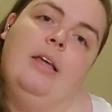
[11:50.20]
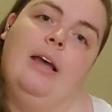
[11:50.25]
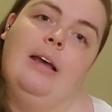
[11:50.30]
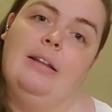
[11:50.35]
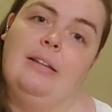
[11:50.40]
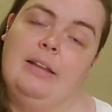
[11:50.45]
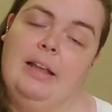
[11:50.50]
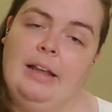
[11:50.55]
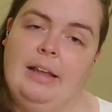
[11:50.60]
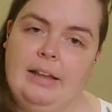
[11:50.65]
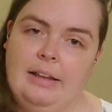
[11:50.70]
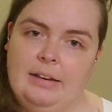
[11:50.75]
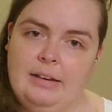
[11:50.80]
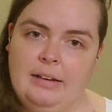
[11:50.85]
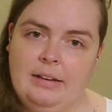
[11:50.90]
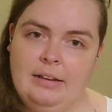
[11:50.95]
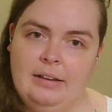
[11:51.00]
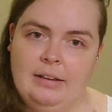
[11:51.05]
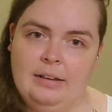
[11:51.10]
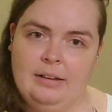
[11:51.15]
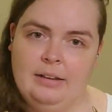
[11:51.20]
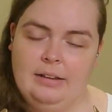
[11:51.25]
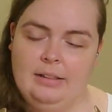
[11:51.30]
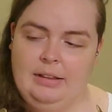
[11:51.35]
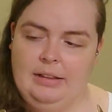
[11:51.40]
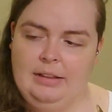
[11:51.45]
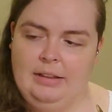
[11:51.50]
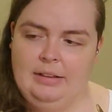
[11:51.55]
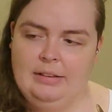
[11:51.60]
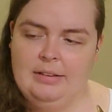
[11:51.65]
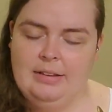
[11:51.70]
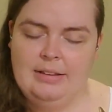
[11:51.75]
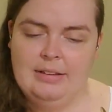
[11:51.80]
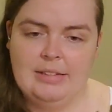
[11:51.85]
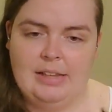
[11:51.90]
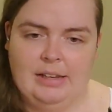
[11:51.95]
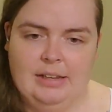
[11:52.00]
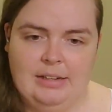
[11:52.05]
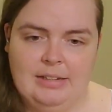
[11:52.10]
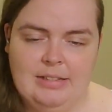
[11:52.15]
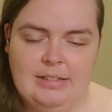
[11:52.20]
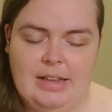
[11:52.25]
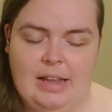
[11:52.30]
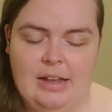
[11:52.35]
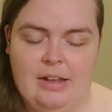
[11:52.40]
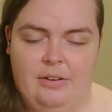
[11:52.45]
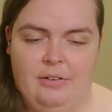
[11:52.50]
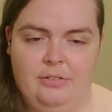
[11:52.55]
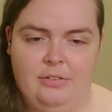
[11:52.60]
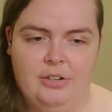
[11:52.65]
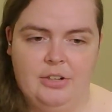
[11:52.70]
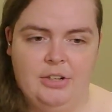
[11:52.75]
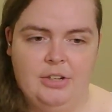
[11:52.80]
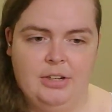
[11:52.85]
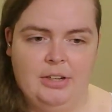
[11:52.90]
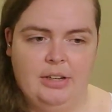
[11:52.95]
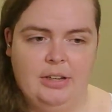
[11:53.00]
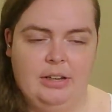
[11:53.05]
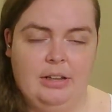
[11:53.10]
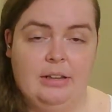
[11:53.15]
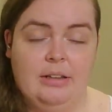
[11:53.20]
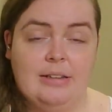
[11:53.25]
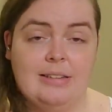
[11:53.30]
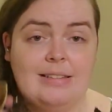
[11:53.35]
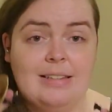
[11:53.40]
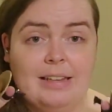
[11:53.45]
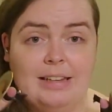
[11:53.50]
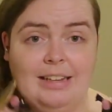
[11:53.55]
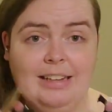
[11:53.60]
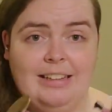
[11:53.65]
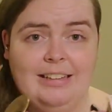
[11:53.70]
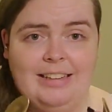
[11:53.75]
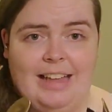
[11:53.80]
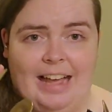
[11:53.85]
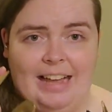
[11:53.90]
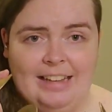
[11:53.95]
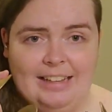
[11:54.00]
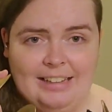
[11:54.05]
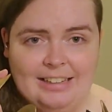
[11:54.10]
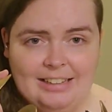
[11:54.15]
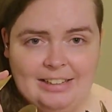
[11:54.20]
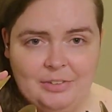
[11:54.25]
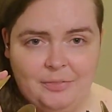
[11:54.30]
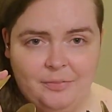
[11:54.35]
And then the second sound is a clack.